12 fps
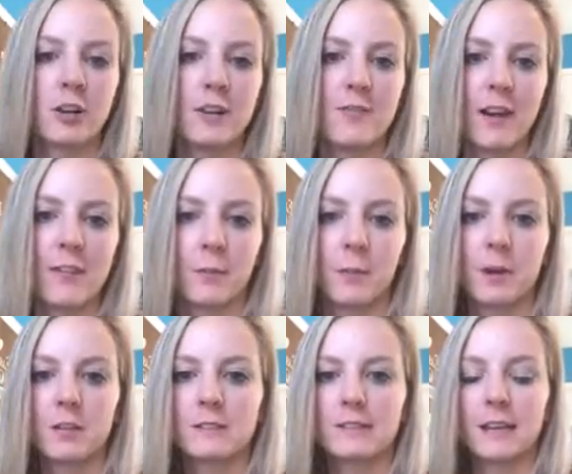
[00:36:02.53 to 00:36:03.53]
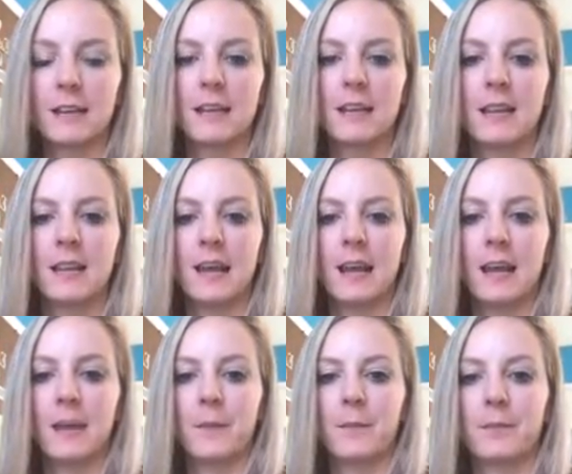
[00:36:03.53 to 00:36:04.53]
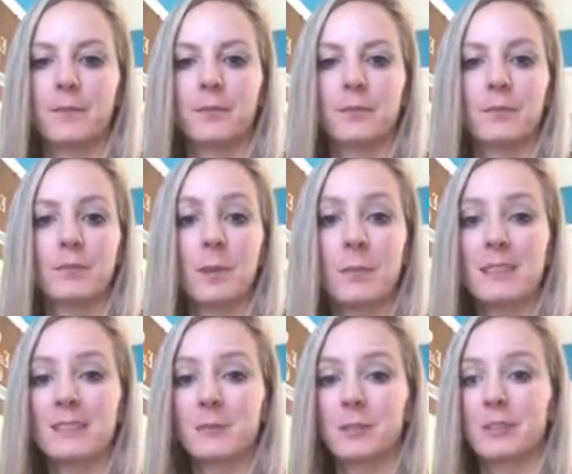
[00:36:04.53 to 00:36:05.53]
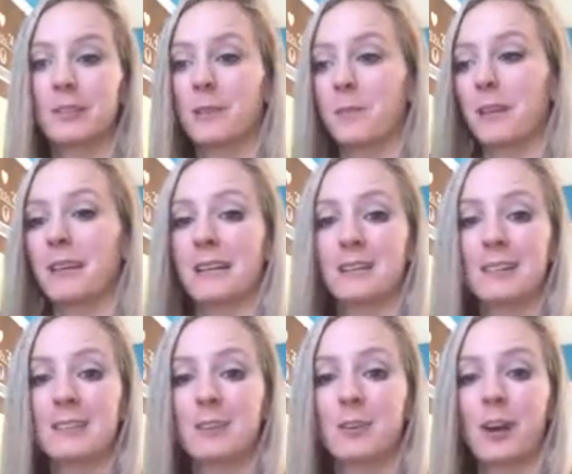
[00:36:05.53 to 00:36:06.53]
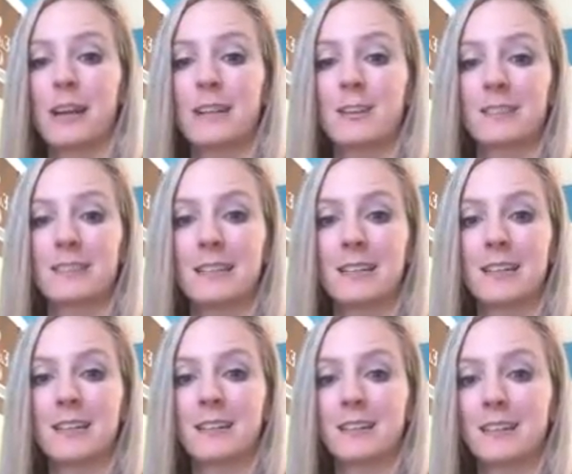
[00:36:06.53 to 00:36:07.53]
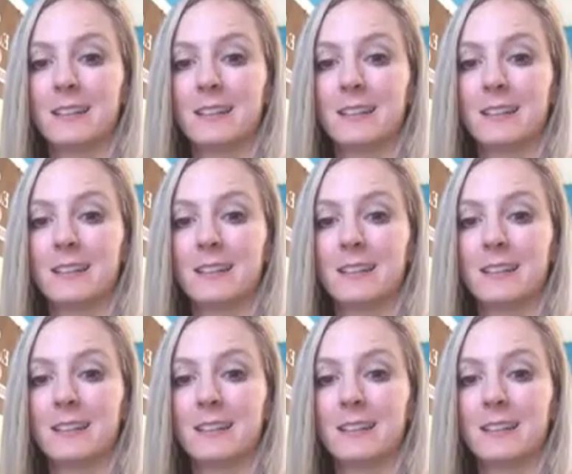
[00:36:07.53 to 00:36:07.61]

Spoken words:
$35 a person, I mean, that's really good money. That's great, Christina.